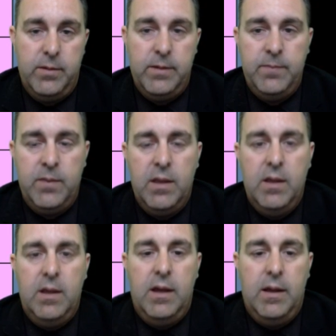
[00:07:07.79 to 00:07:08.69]
ring.
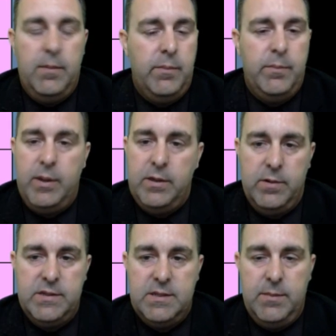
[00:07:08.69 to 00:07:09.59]
But
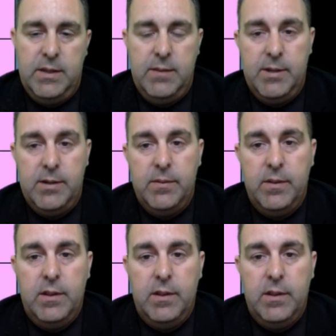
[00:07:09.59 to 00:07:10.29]
otherwise, send me an email.